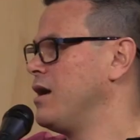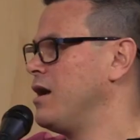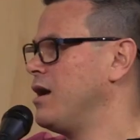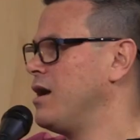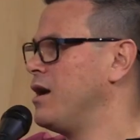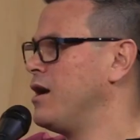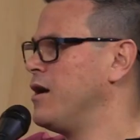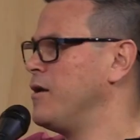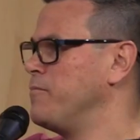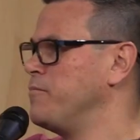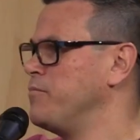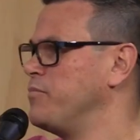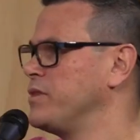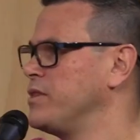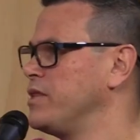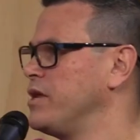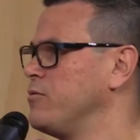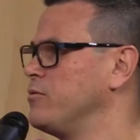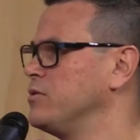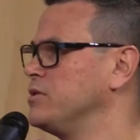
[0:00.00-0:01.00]

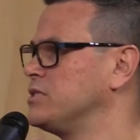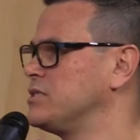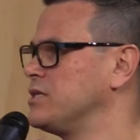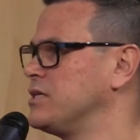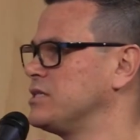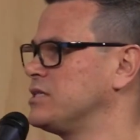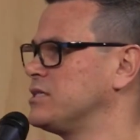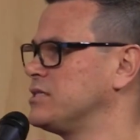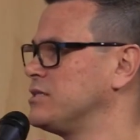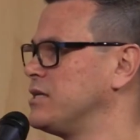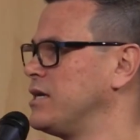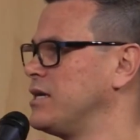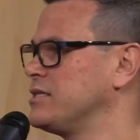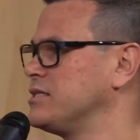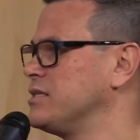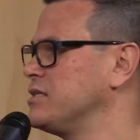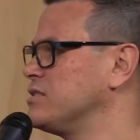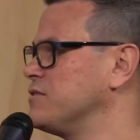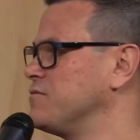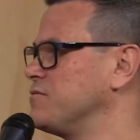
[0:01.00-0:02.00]
there was a
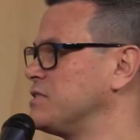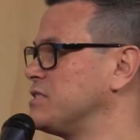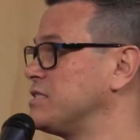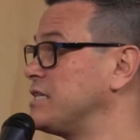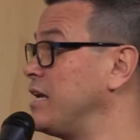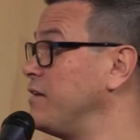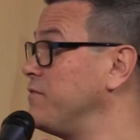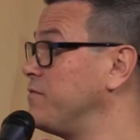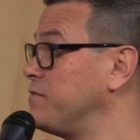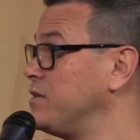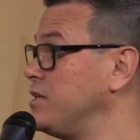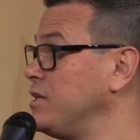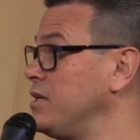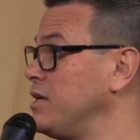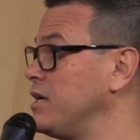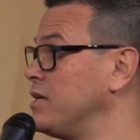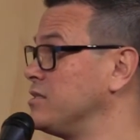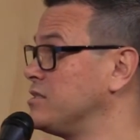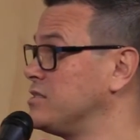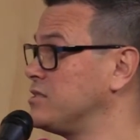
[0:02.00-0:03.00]
sense of safety
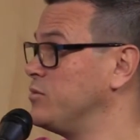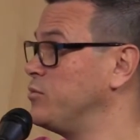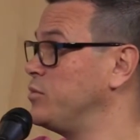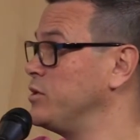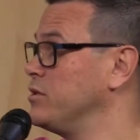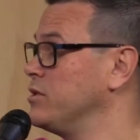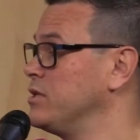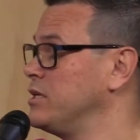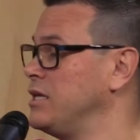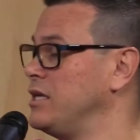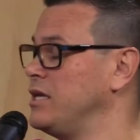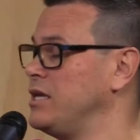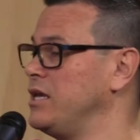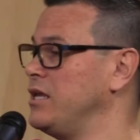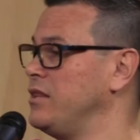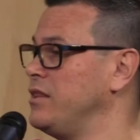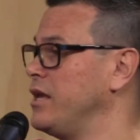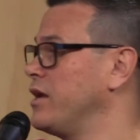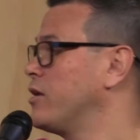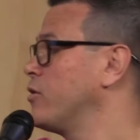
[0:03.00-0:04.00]
and stability
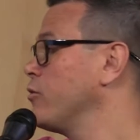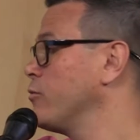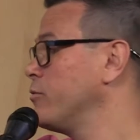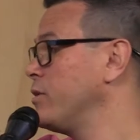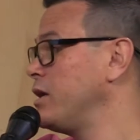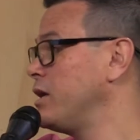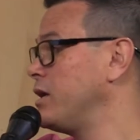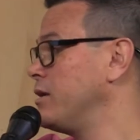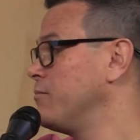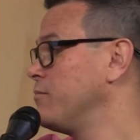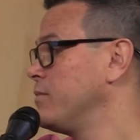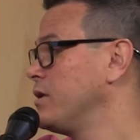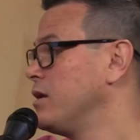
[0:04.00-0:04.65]
in their career.